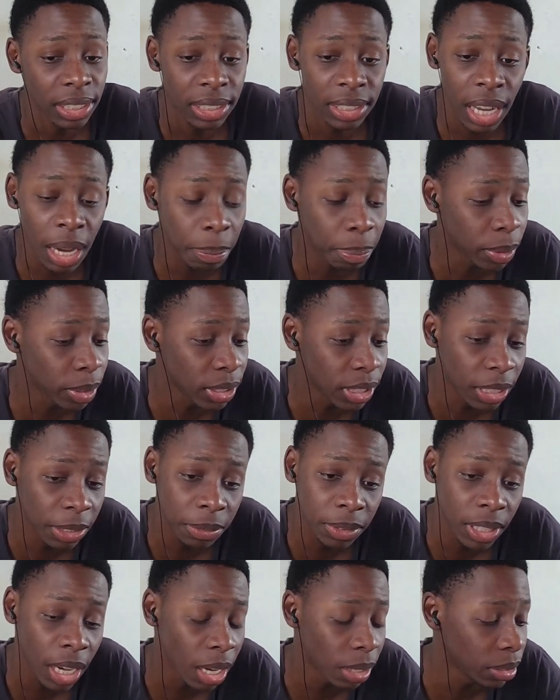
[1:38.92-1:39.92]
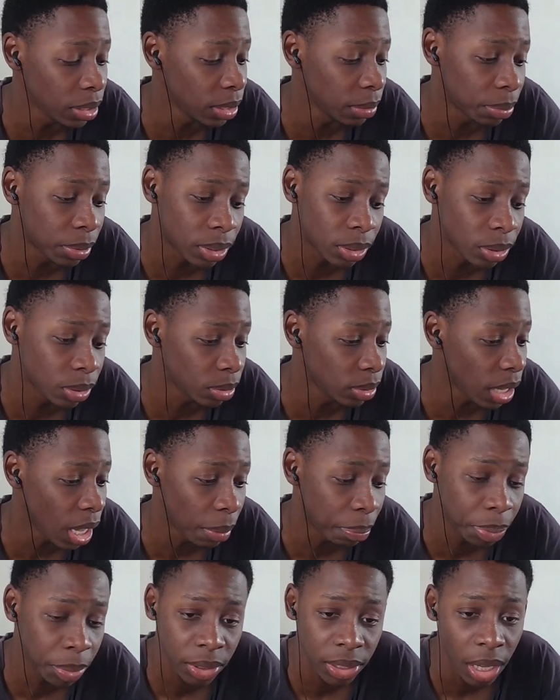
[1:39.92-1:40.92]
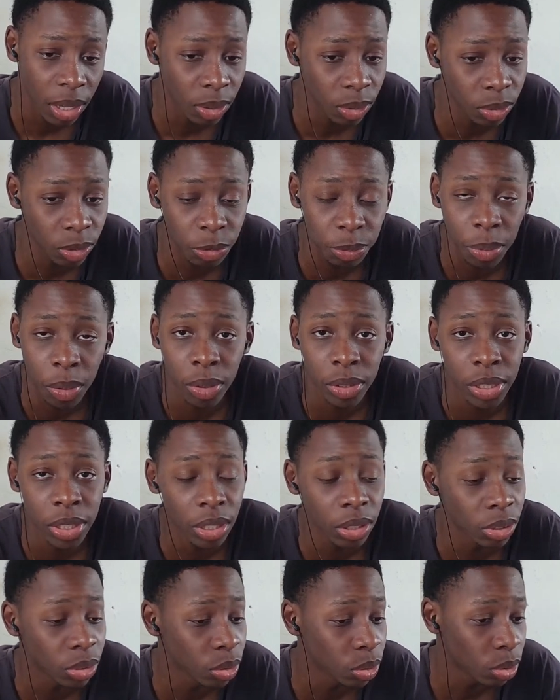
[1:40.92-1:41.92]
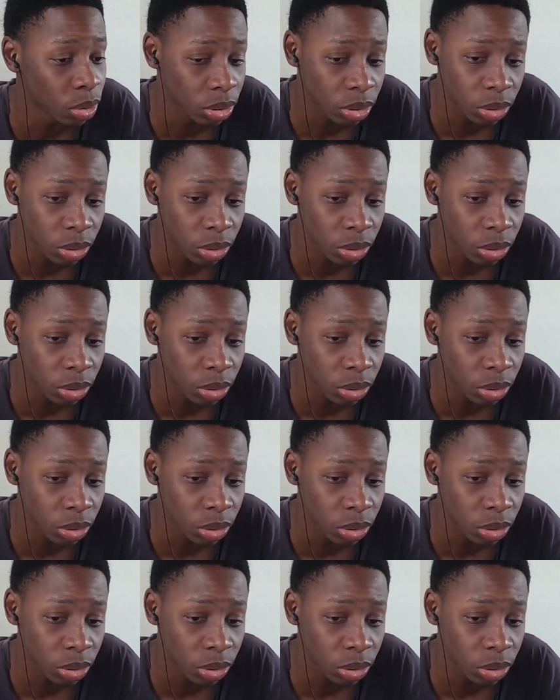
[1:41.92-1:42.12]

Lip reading: Y'all put them, y'all, bro, do not put that goofball near no